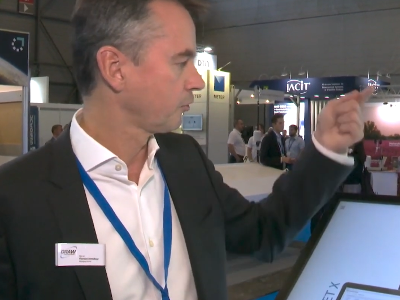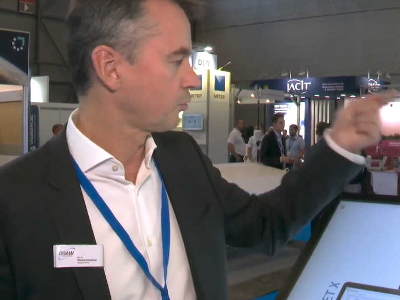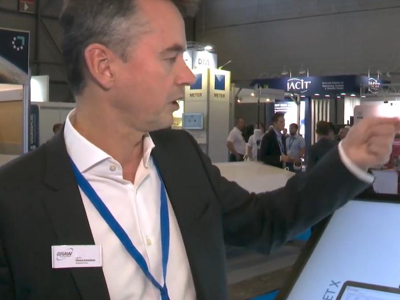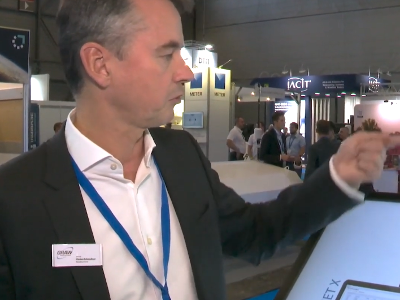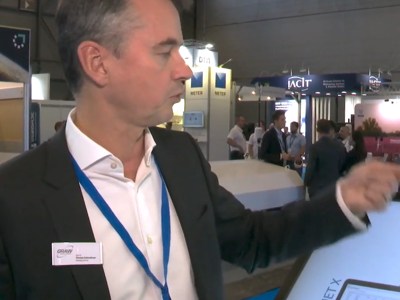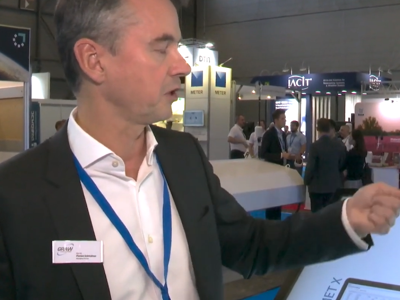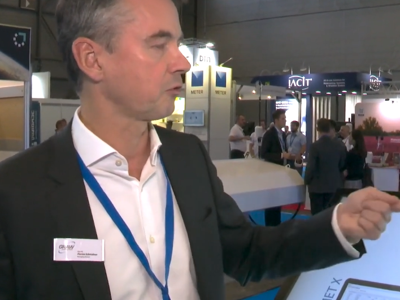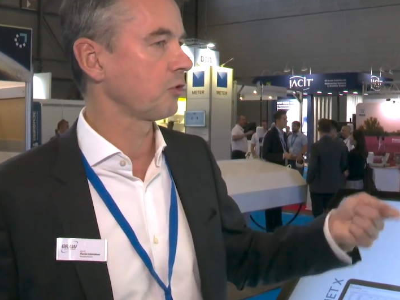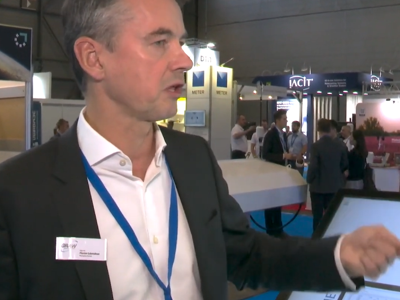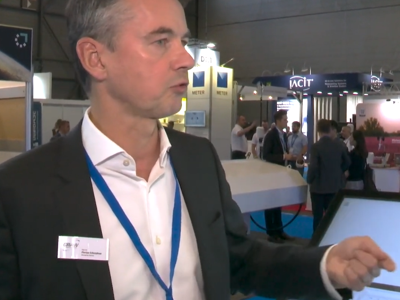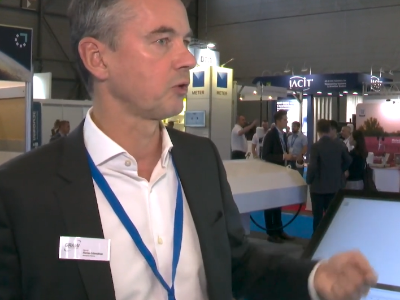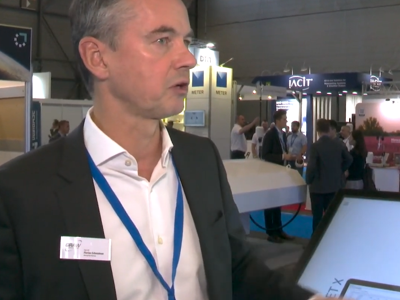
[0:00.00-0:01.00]
Green, green,
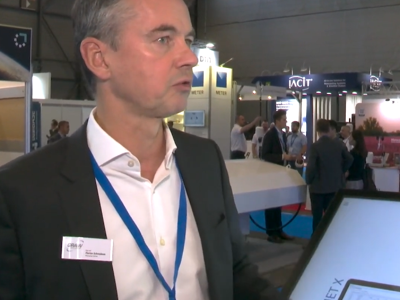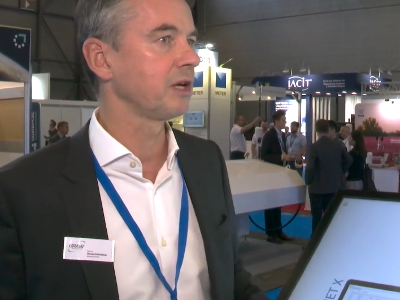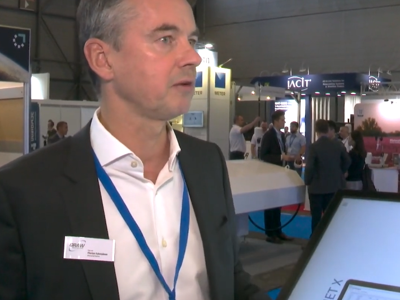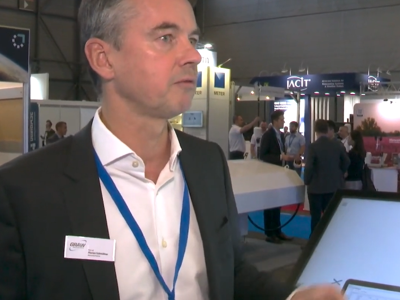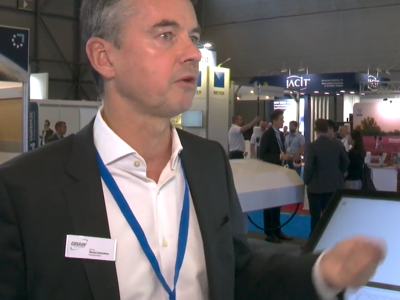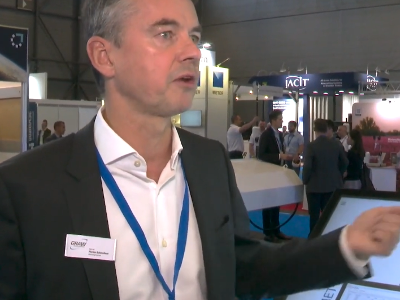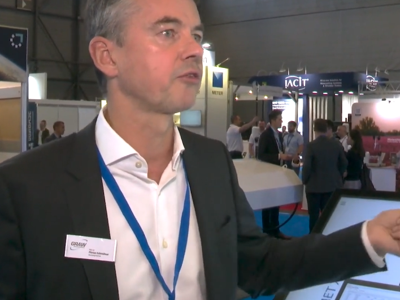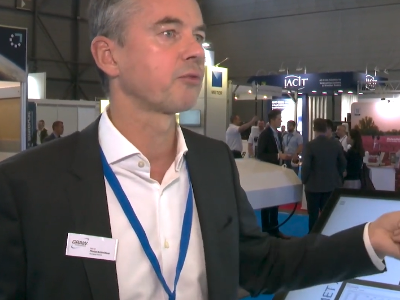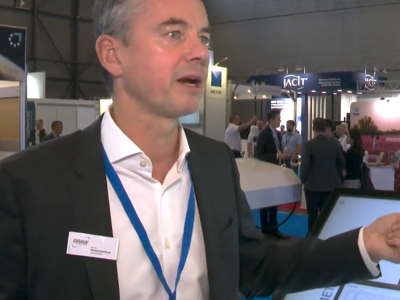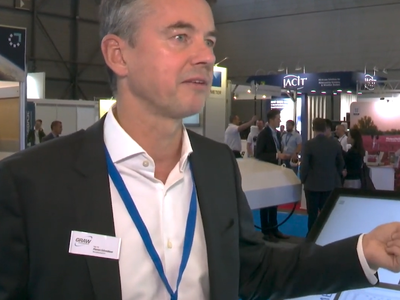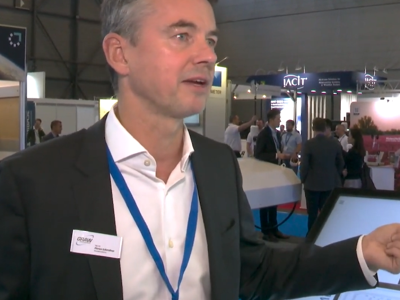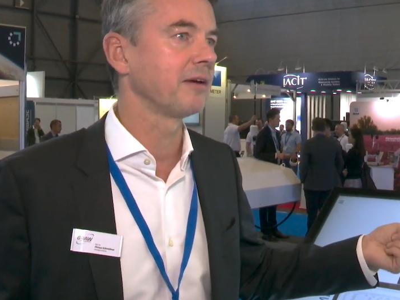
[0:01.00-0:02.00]
green, green, green. One is
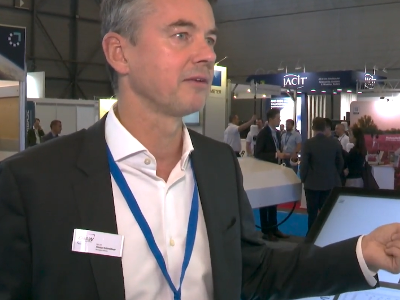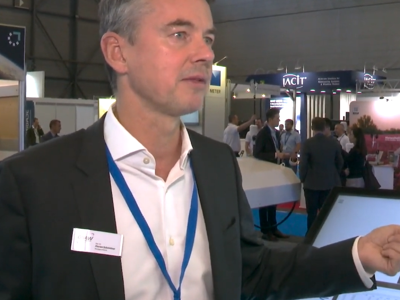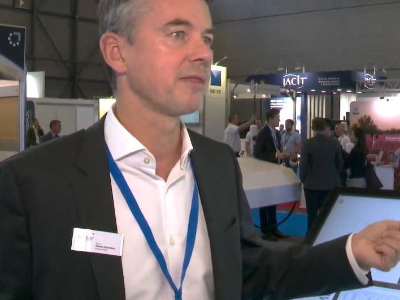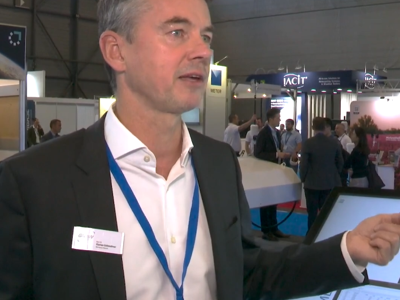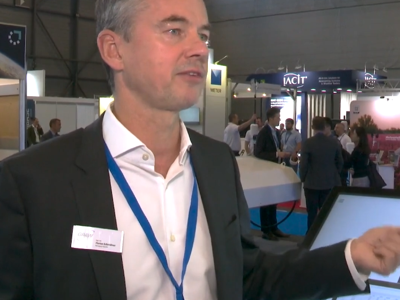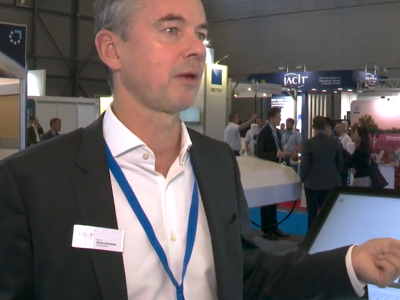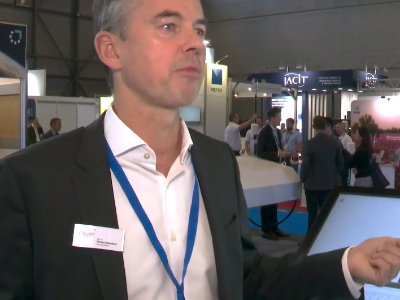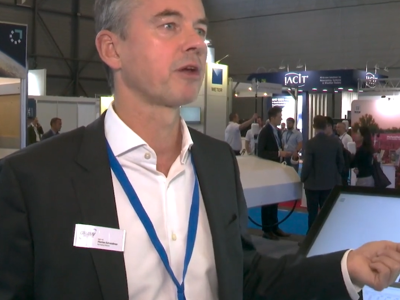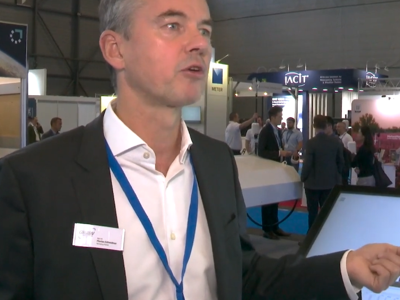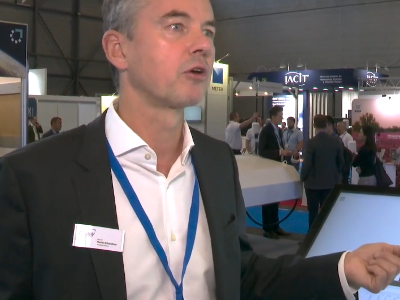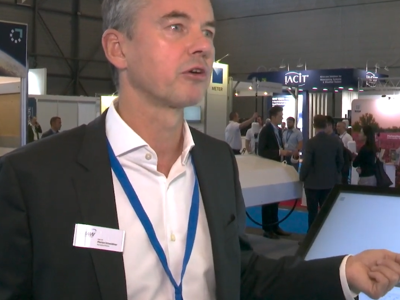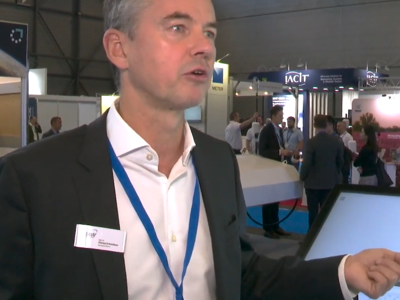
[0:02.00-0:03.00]
red. Yeah? There's something
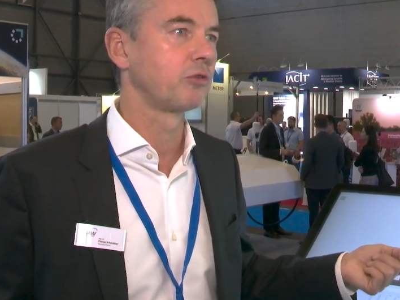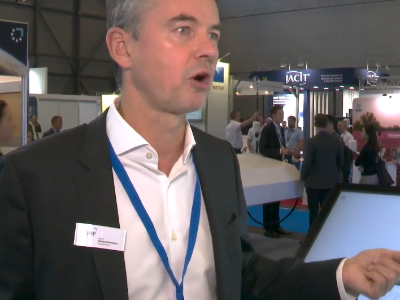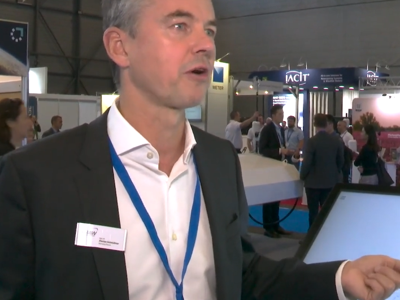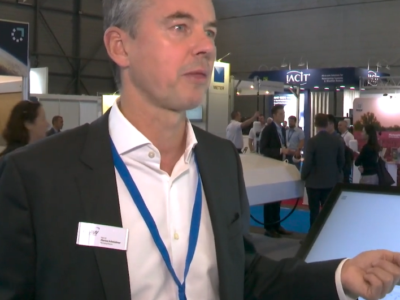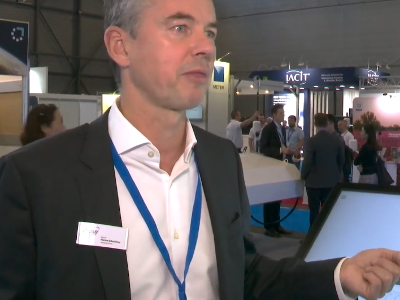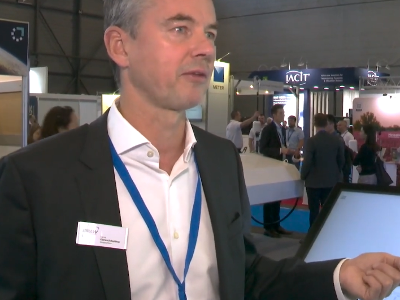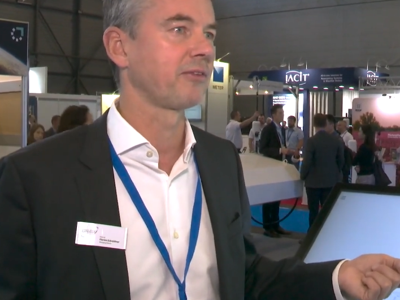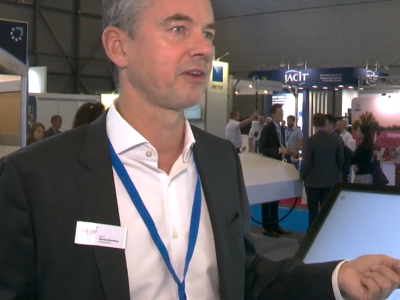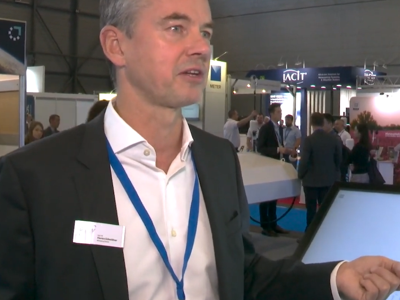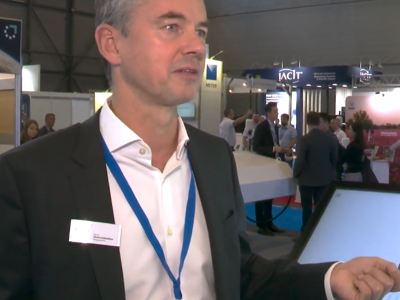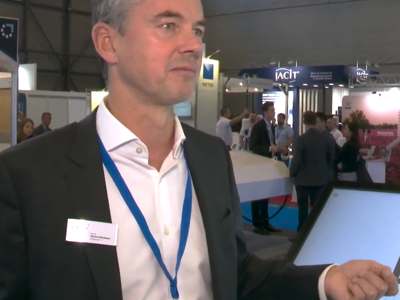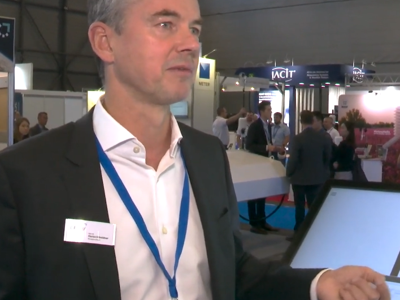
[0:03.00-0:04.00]
going wrong at that
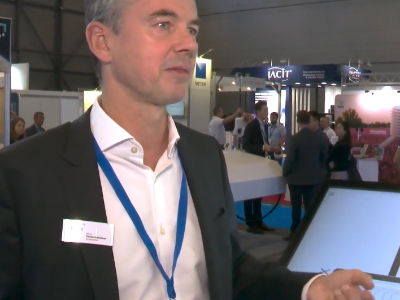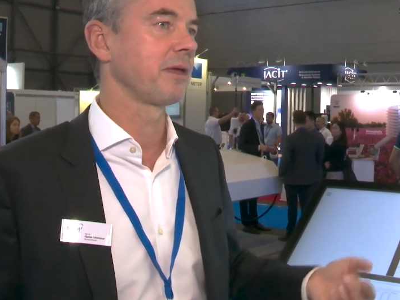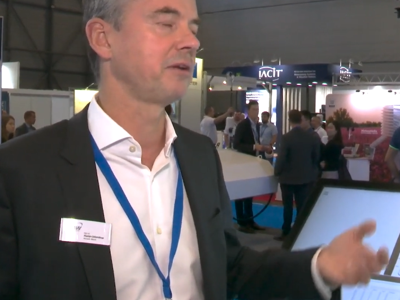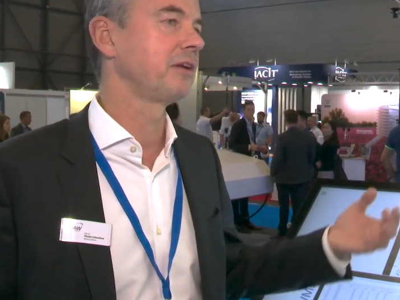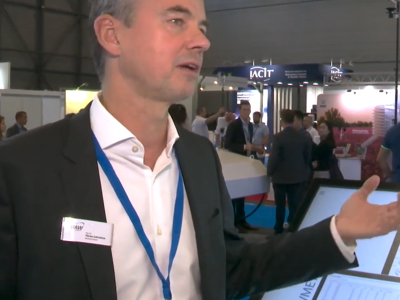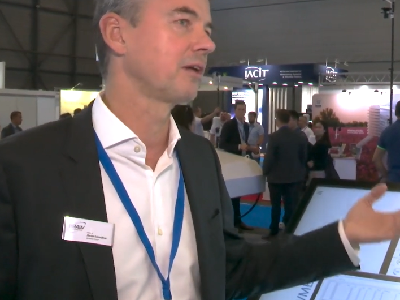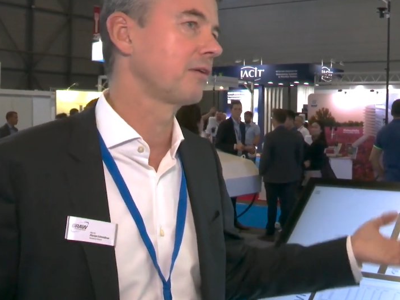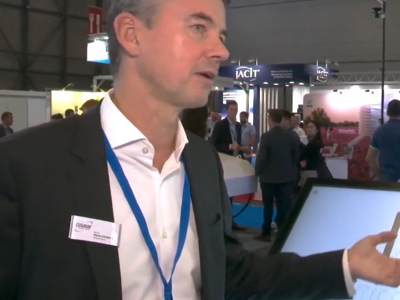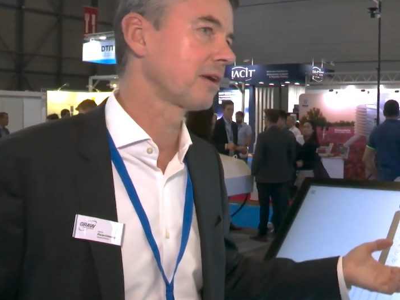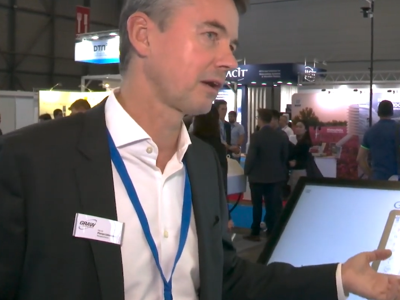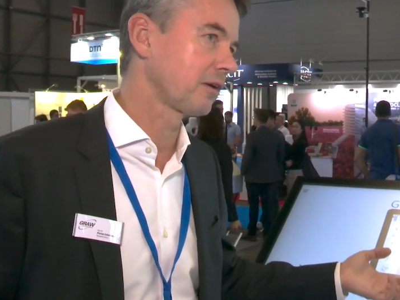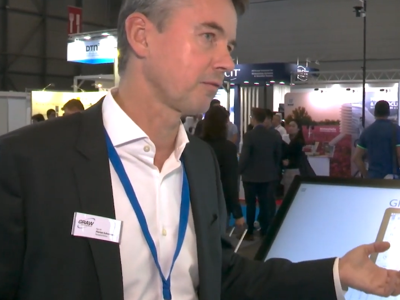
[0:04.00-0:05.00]
station. Then he
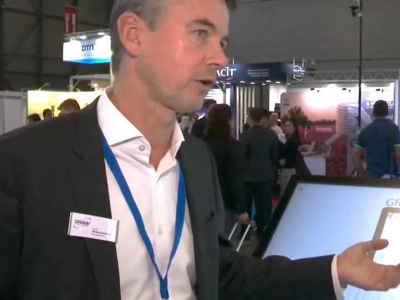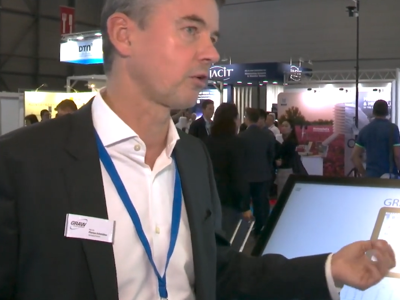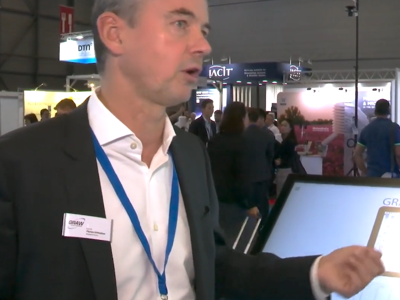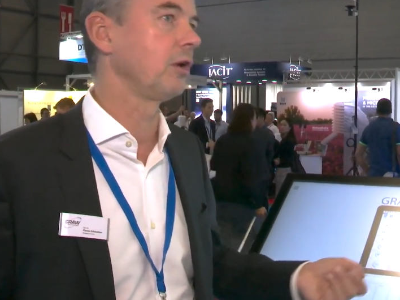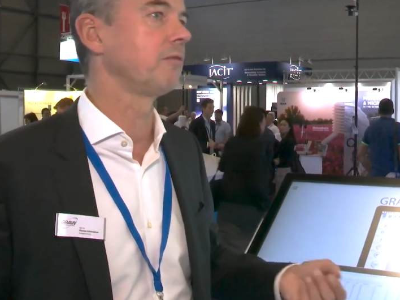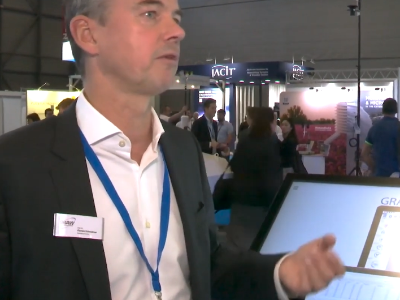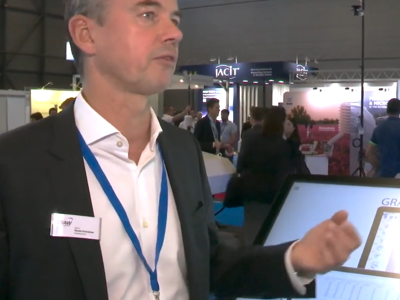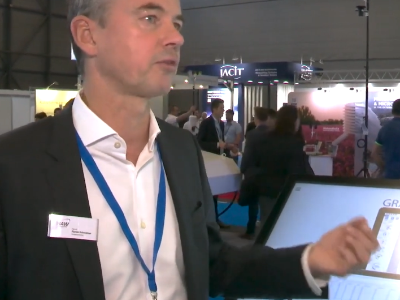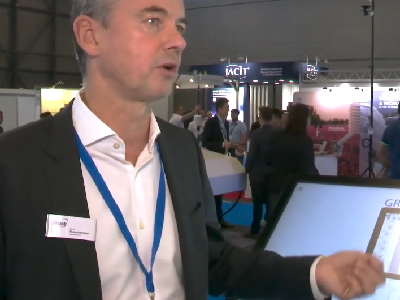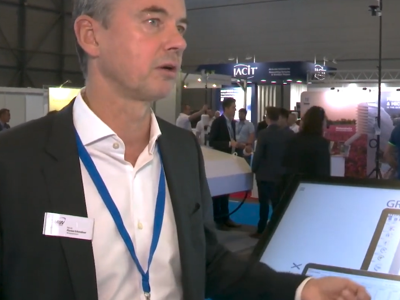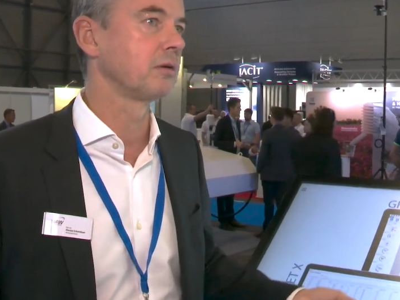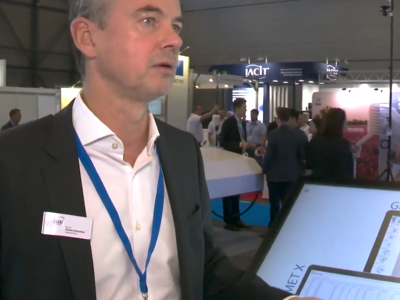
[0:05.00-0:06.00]
can give a call. What's
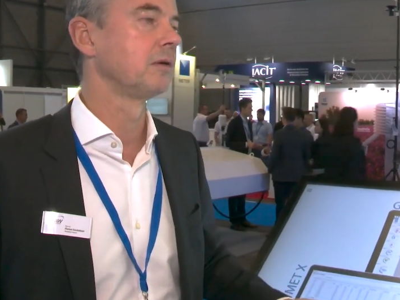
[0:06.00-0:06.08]
wrong?